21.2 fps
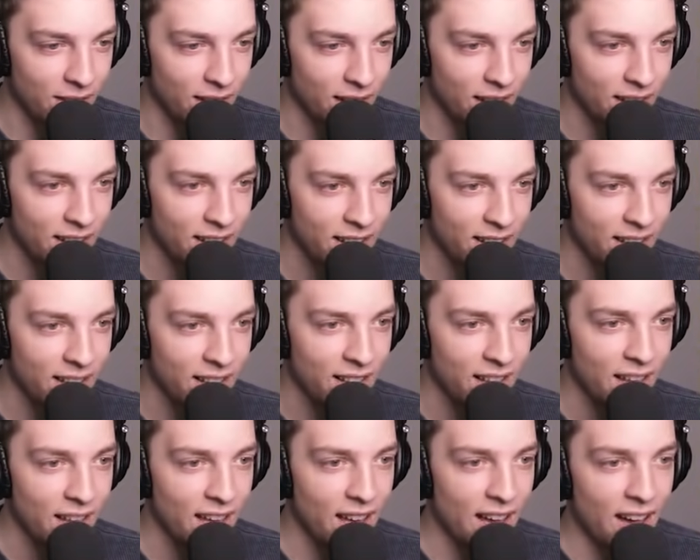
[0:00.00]
oh, what? He's
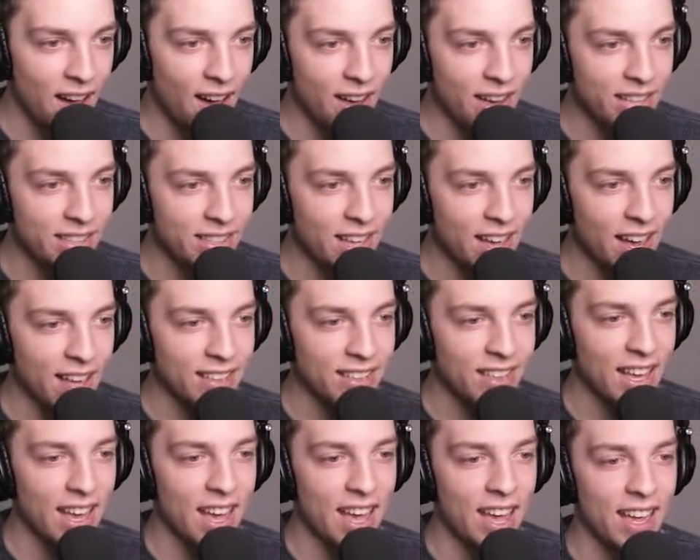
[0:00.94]
dancing. Oh, he's
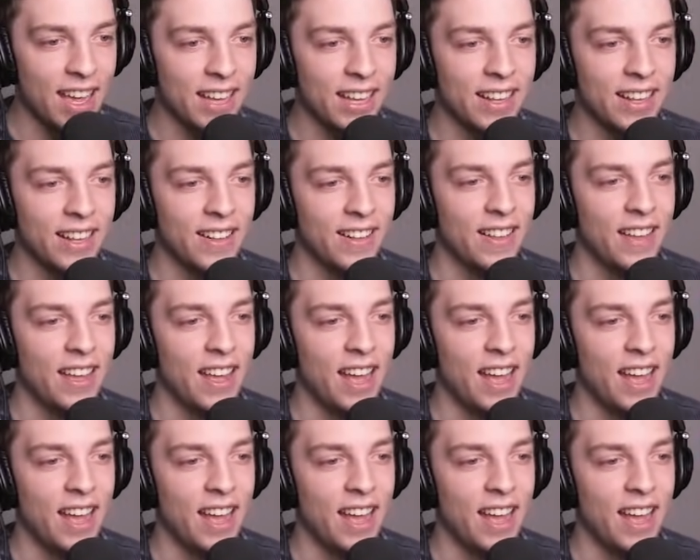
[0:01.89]
dancing.